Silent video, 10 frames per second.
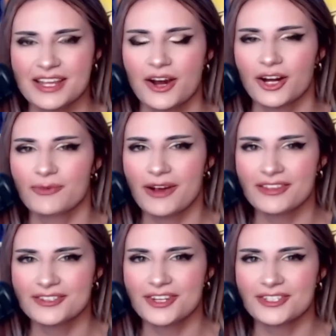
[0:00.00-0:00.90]
her
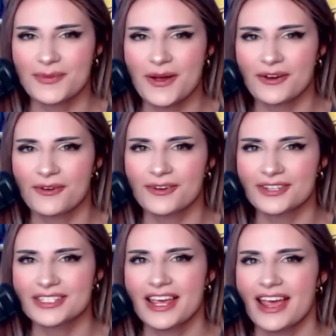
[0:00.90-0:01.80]
brother shows up on a
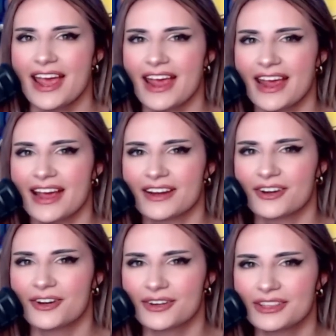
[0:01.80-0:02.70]
horse and
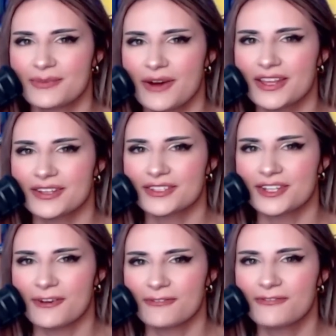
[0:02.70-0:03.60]
her and the brother
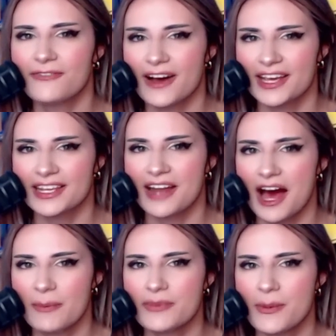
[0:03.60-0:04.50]
start fucking
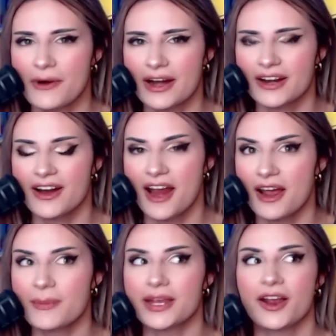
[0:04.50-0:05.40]
up the predator. And
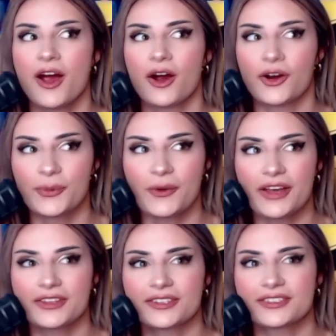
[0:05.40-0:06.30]
I mean, her
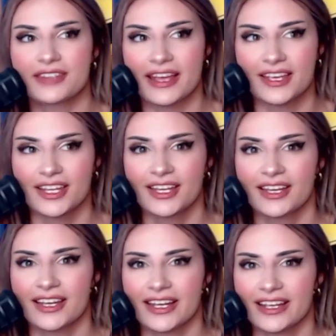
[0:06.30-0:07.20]
brother is like,
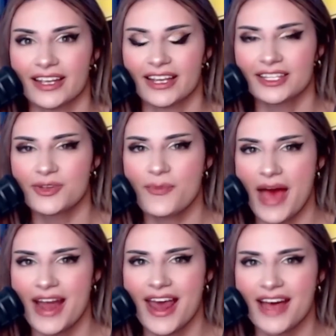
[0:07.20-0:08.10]
he's a
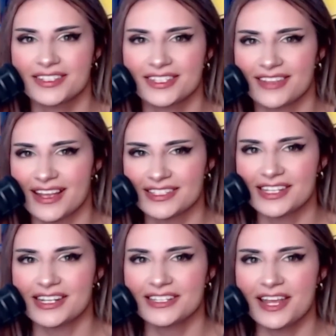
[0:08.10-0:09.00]
badass in that
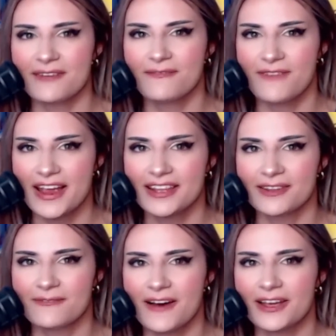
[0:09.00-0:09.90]
scene. He's like
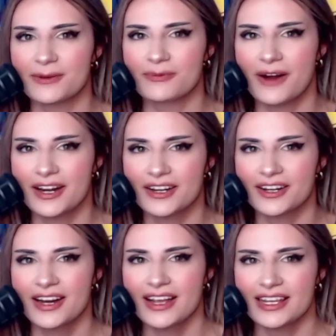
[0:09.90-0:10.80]
fighting the fucking
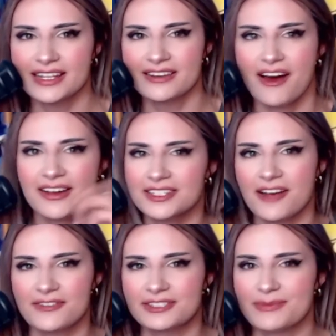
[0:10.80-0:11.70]
predator. He knocks
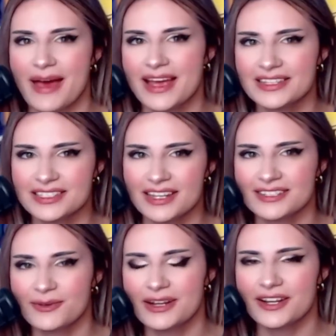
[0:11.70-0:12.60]
off his mask
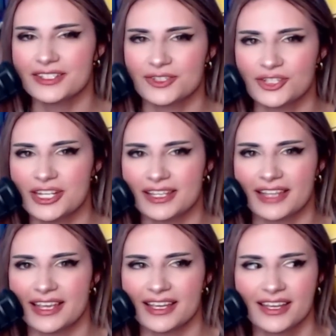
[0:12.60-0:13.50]
and whatnot so she can like,